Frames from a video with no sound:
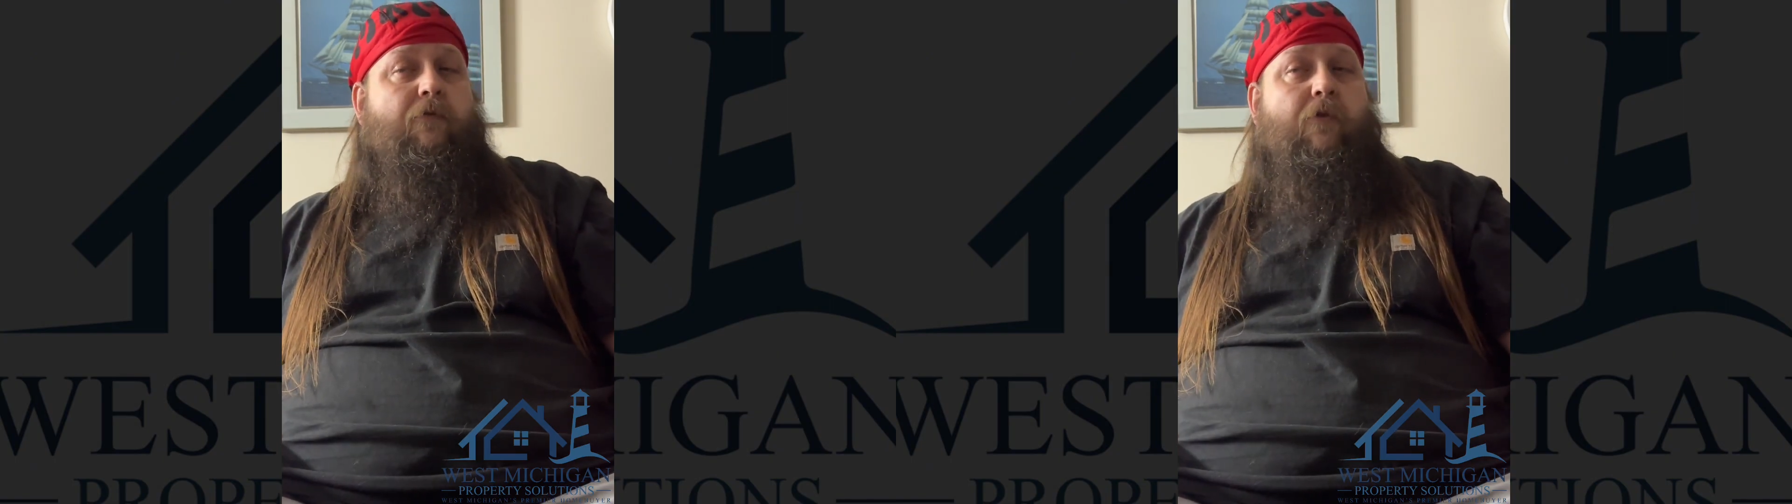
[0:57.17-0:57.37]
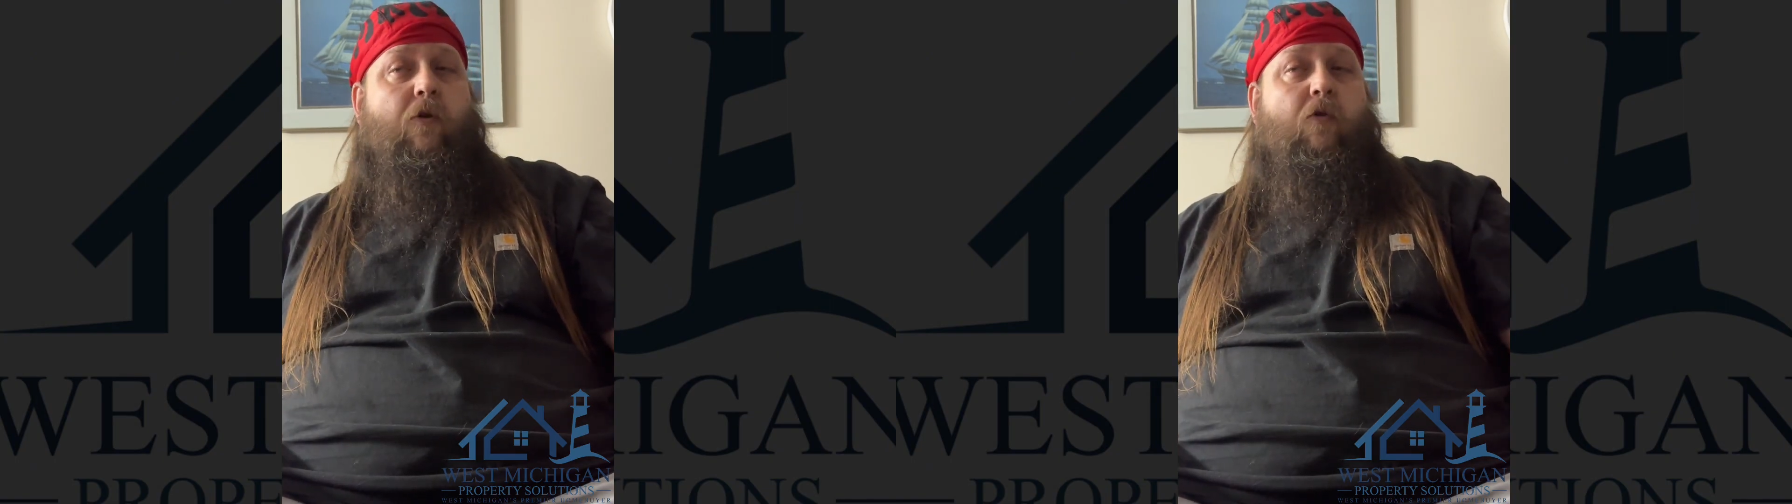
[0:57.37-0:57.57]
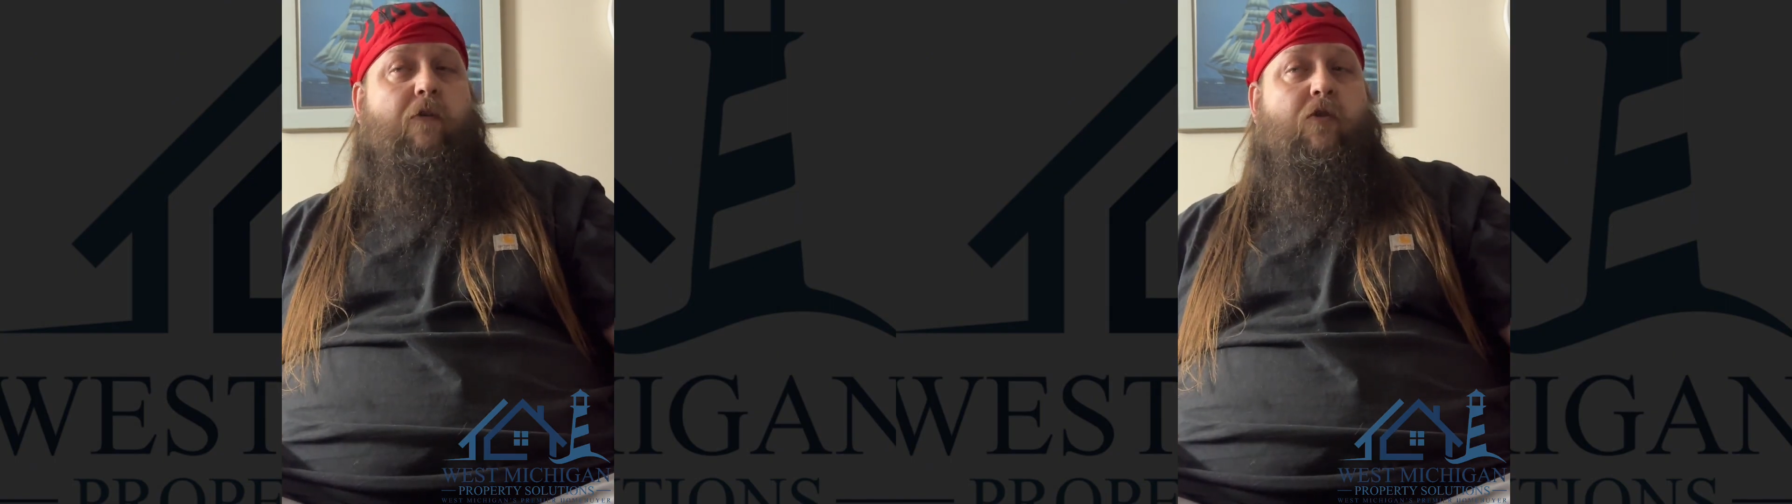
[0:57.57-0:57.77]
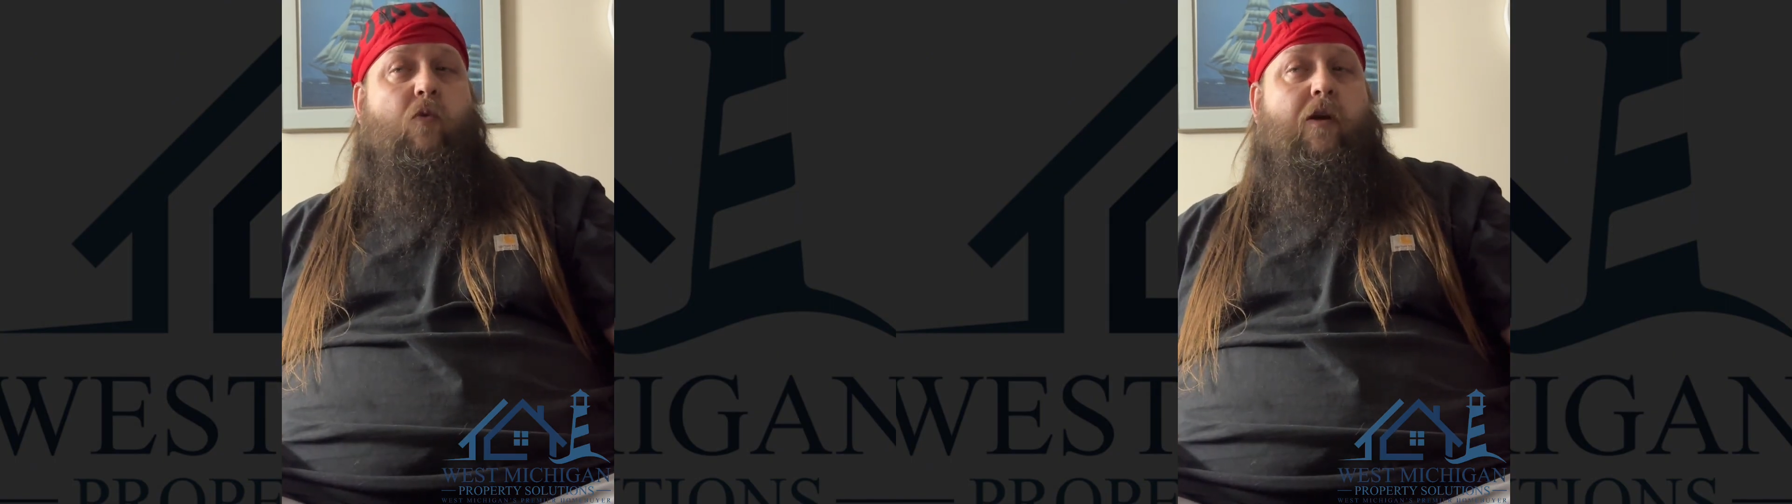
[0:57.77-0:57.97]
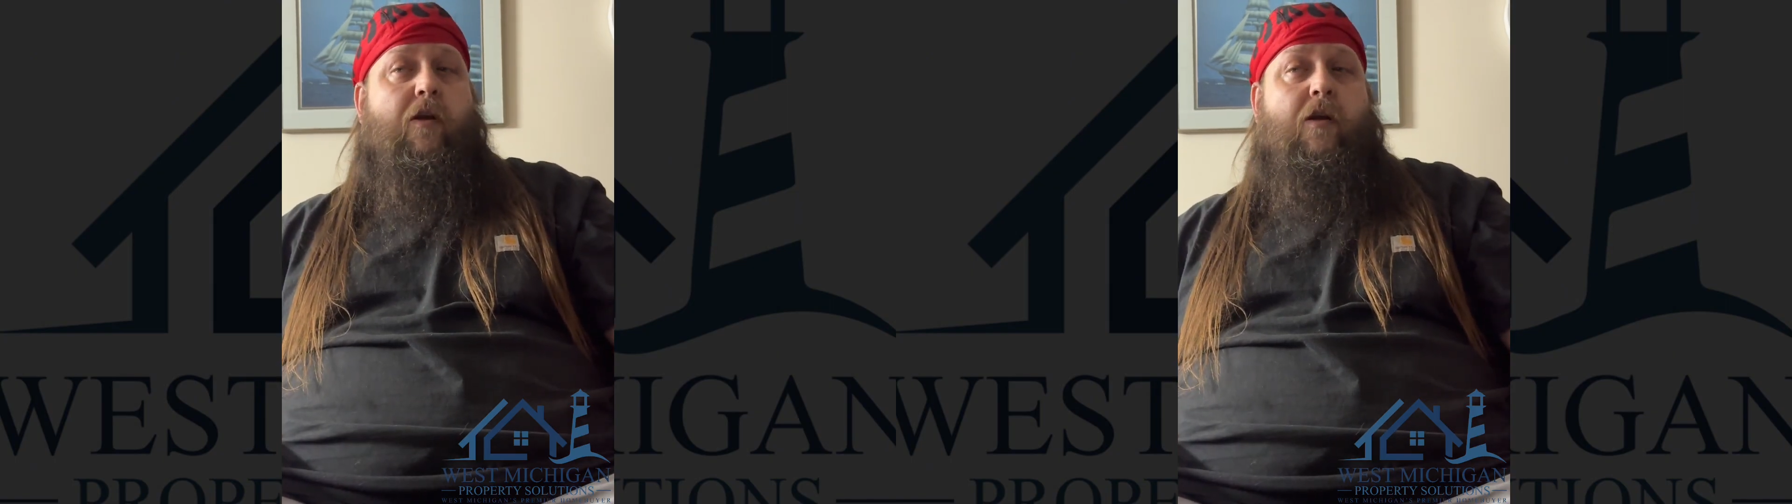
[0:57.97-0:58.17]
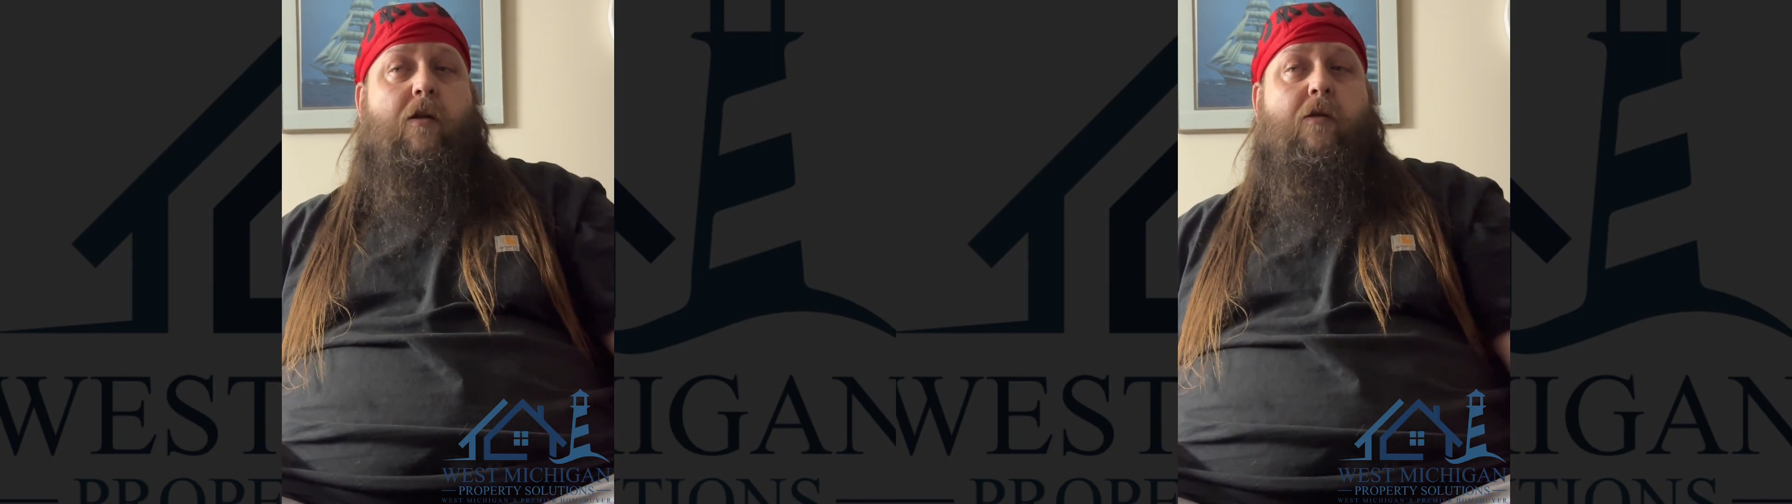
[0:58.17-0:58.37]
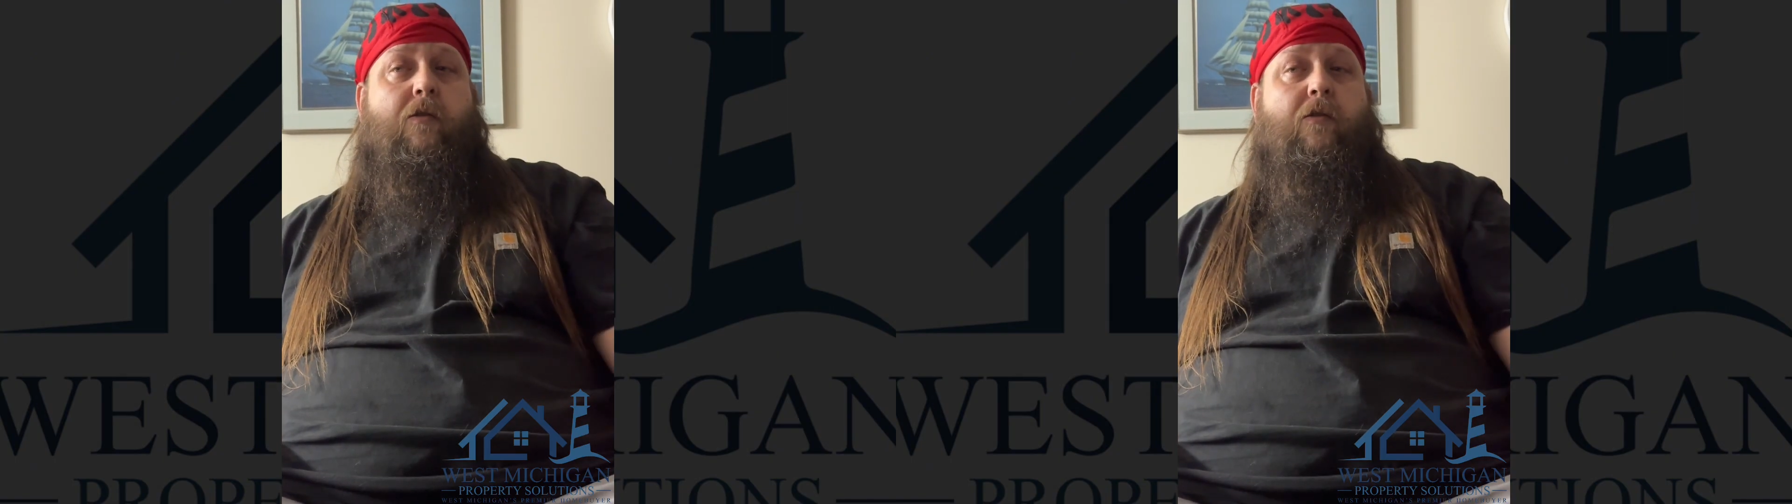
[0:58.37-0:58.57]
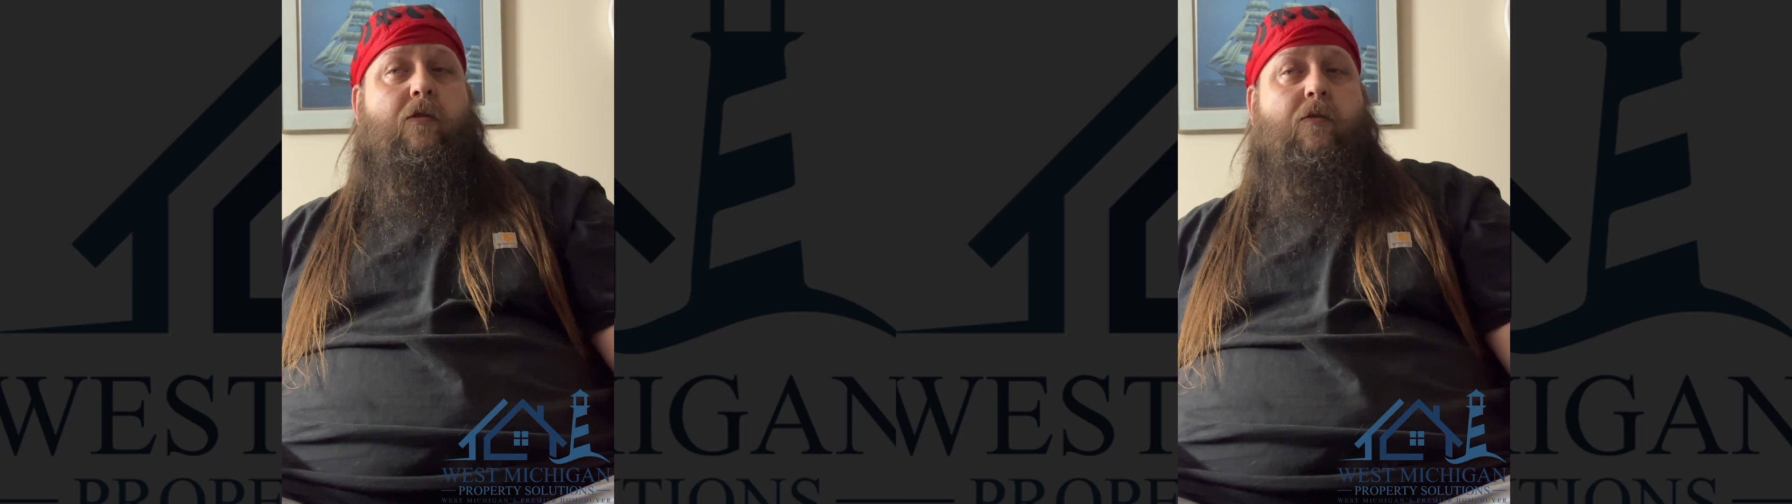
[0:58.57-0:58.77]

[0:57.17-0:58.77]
for over 20 years.